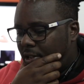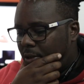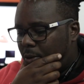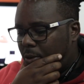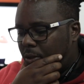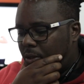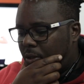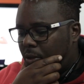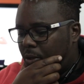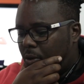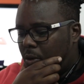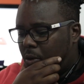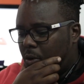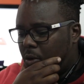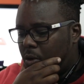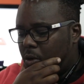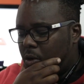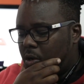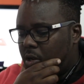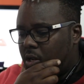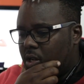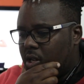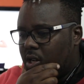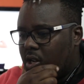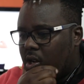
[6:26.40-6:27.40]
it was
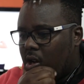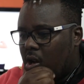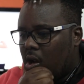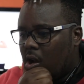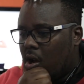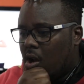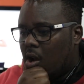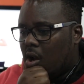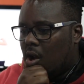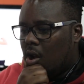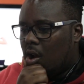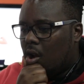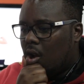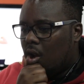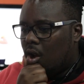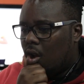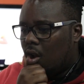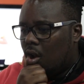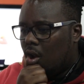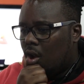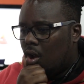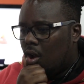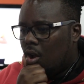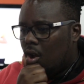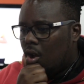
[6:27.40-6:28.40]
called,
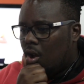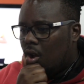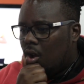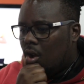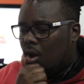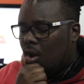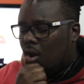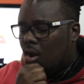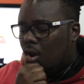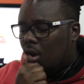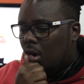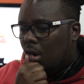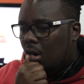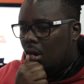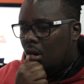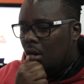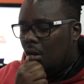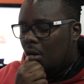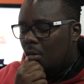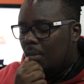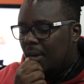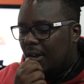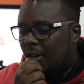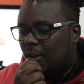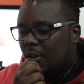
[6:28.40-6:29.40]

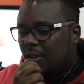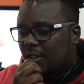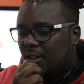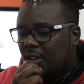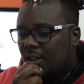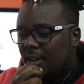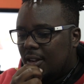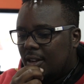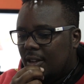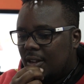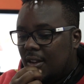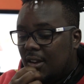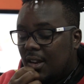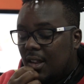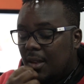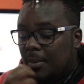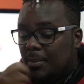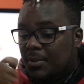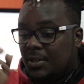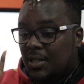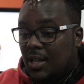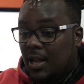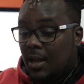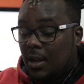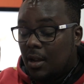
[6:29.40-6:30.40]
oh my god, the
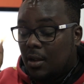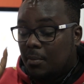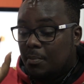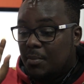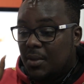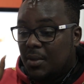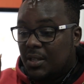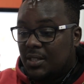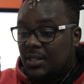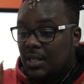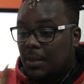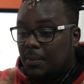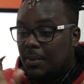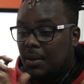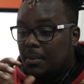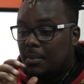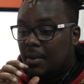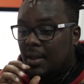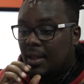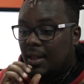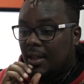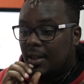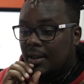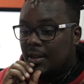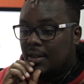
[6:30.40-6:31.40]
names are mixed up in
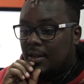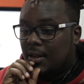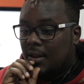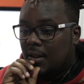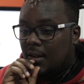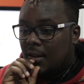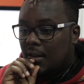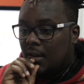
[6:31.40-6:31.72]
my head.